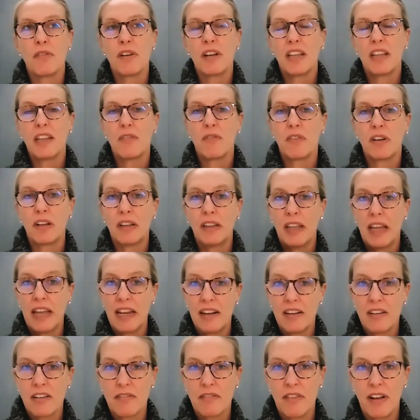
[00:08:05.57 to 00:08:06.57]
really
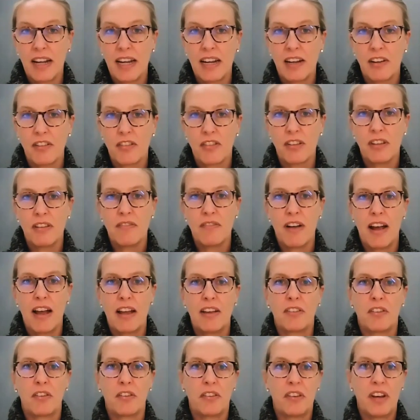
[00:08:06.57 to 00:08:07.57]
relate to financial
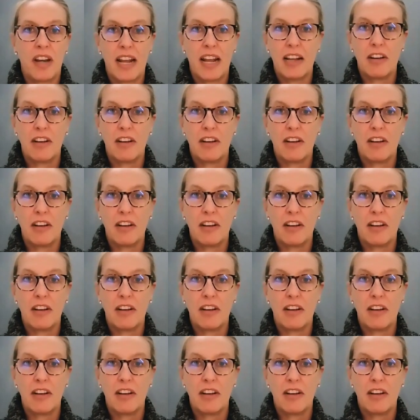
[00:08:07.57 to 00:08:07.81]
advisors and